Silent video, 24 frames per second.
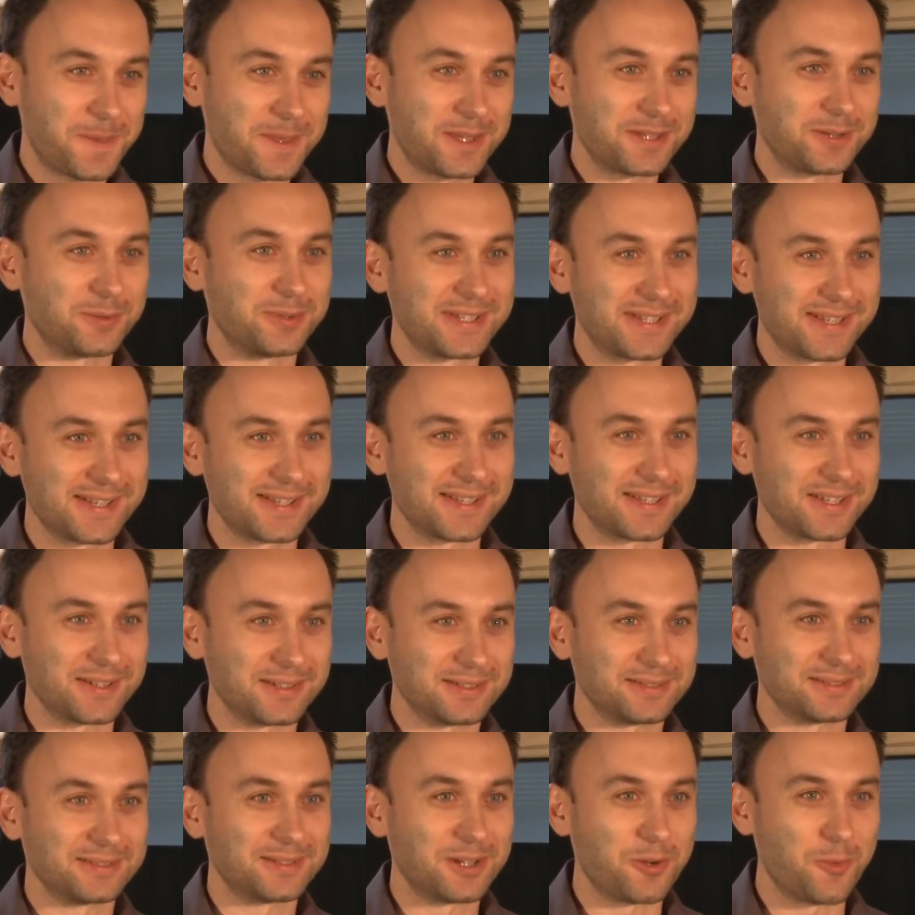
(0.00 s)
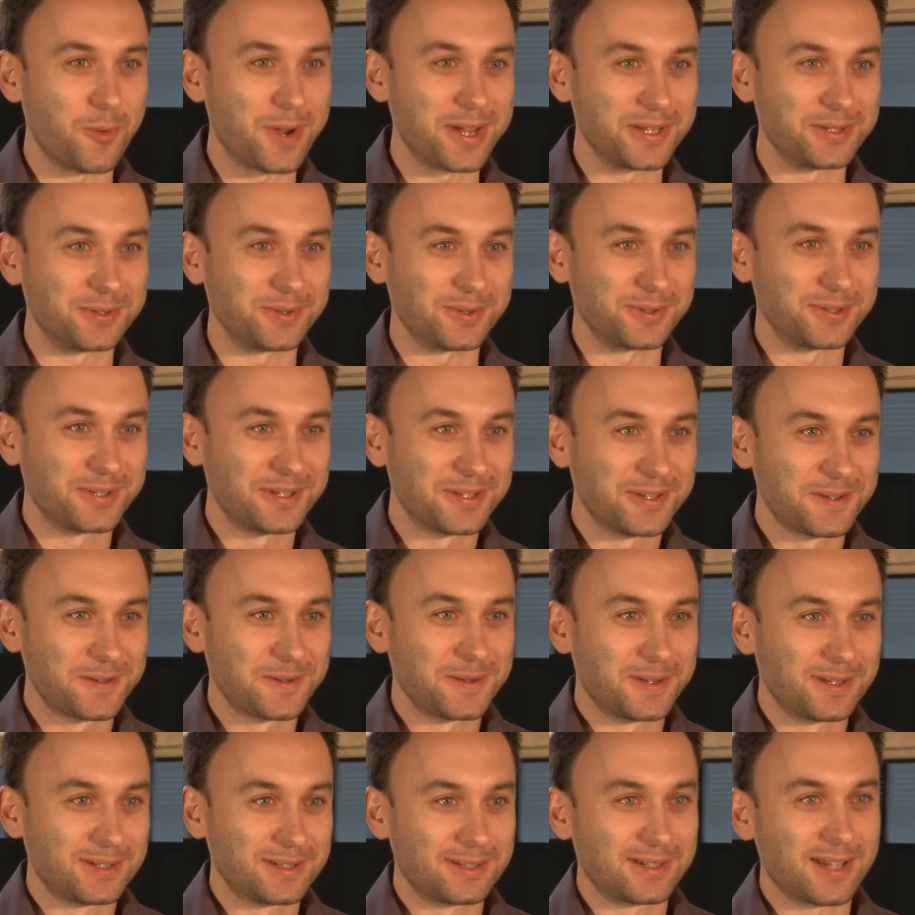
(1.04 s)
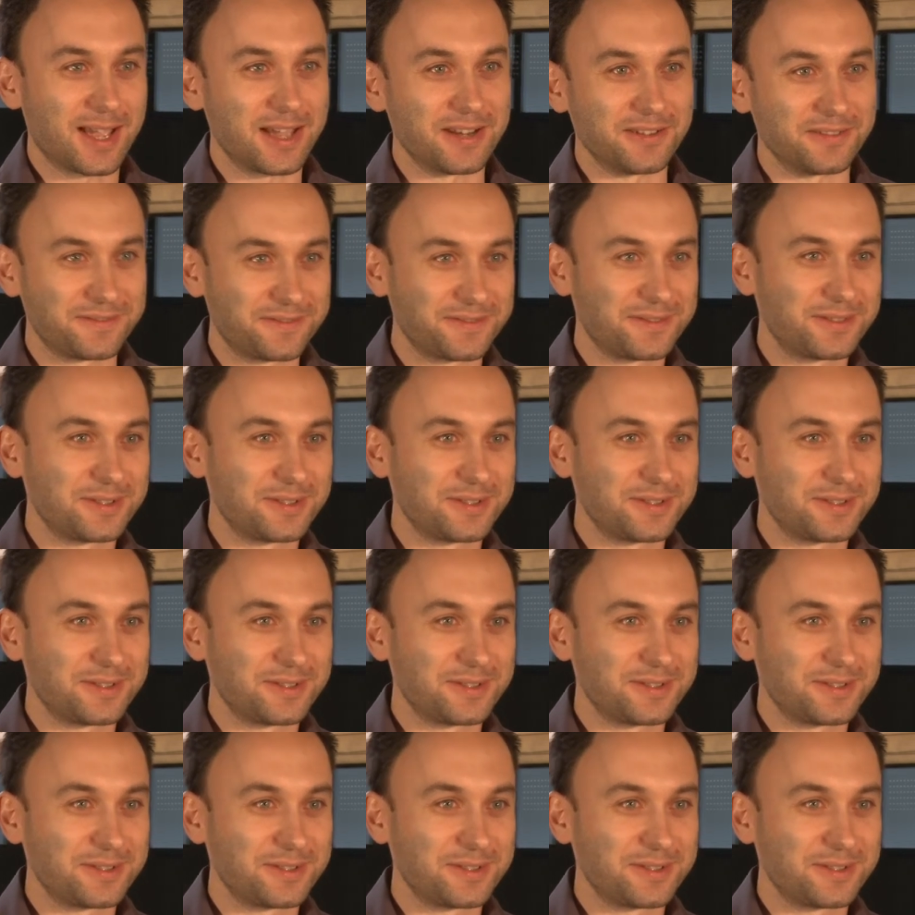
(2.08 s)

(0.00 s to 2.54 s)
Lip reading: So this is a way to kind of